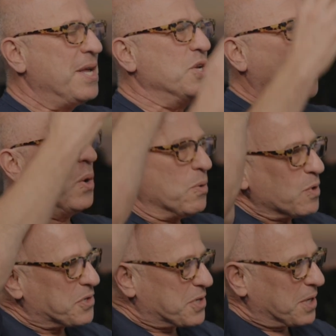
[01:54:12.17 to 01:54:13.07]
Noah
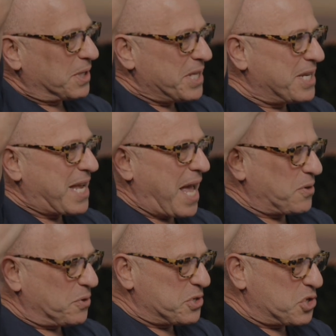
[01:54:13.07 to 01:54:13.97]
was the lead
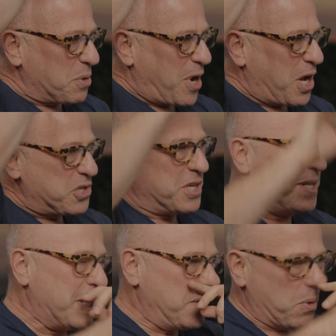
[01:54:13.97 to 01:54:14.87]
candle, the shamash,
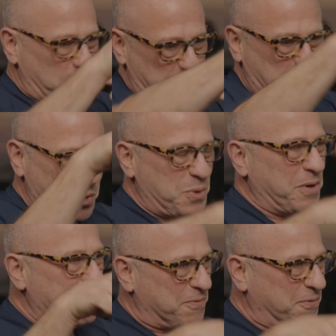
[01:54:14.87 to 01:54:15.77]
and then there were 2
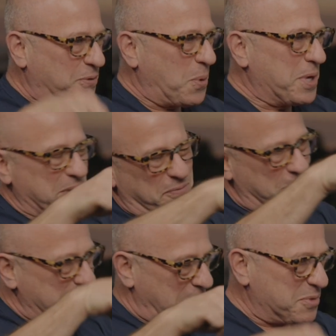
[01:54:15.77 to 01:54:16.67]
of 4
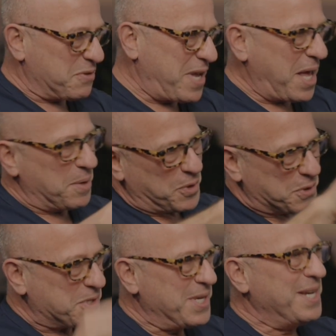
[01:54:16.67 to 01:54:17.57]
different types of
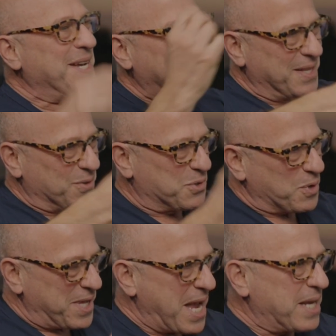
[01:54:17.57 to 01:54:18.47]
animals, and those
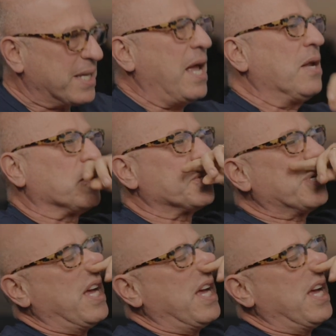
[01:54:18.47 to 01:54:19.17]
were the 8 candles.